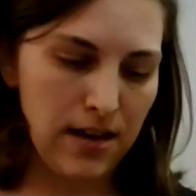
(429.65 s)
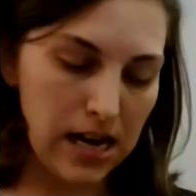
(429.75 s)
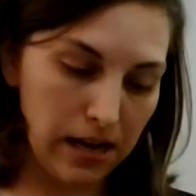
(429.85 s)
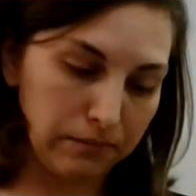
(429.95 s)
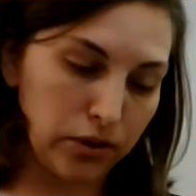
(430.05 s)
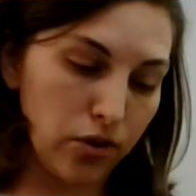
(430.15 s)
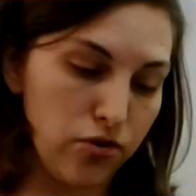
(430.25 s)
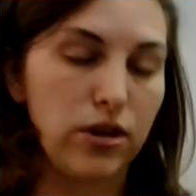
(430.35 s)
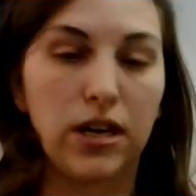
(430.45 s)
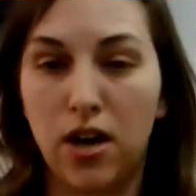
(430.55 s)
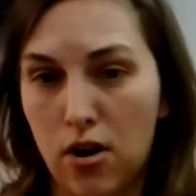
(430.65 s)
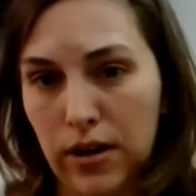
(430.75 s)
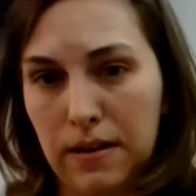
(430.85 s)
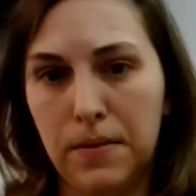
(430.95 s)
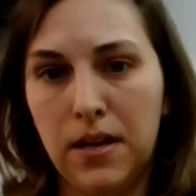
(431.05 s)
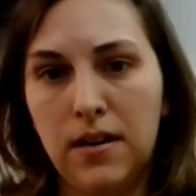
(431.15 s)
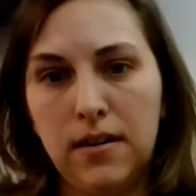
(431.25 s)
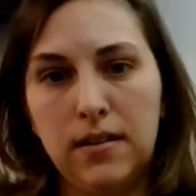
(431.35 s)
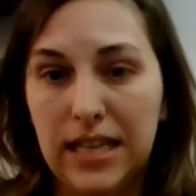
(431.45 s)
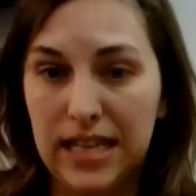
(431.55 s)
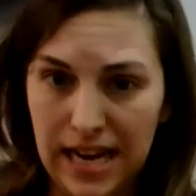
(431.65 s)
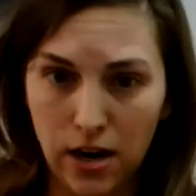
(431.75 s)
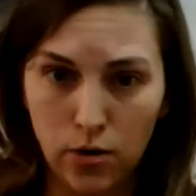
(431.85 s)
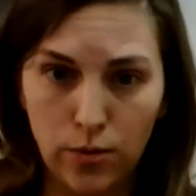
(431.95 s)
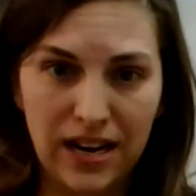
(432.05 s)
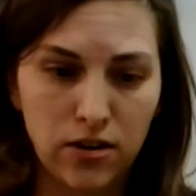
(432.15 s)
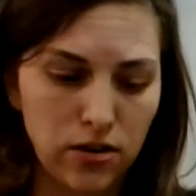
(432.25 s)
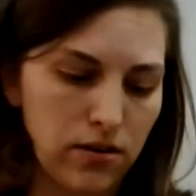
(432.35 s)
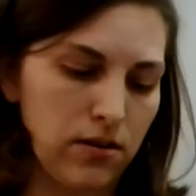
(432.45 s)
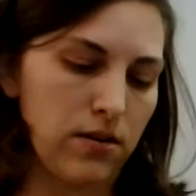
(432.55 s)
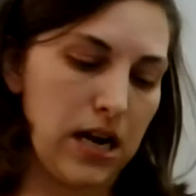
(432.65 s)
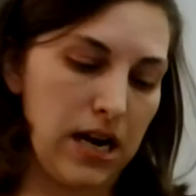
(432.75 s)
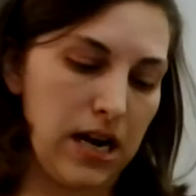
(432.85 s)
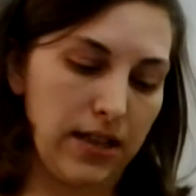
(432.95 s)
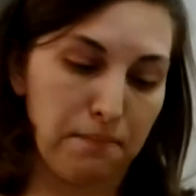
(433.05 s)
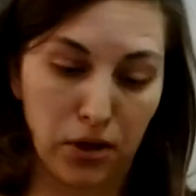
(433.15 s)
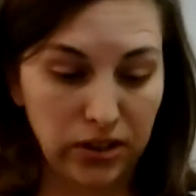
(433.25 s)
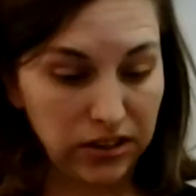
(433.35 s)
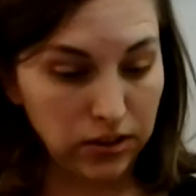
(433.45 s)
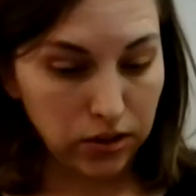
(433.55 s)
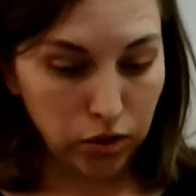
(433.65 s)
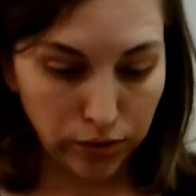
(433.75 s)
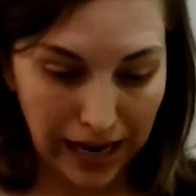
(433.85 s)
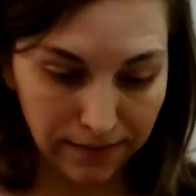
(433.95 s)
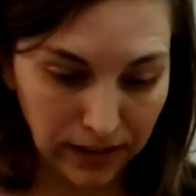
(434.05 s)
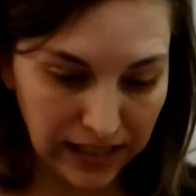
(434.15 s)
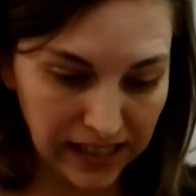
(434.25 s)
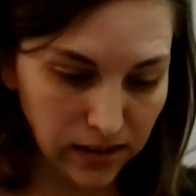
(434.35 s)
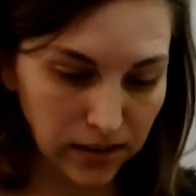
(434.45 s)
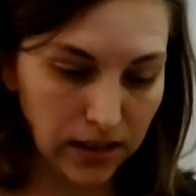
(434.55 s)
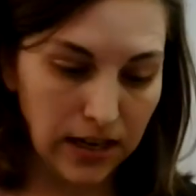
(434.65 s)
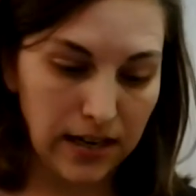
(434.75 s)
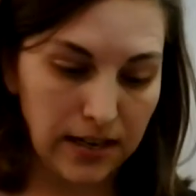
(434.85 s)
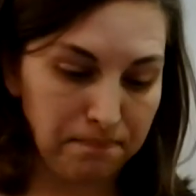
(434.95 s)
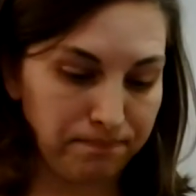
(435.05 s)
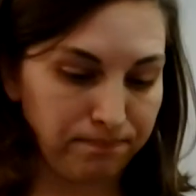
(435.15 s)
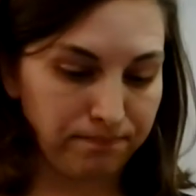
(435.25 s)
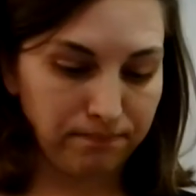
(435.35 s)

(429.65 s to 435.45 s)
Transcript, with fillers: Um, so you can call him the narrator, uh, the person traveling on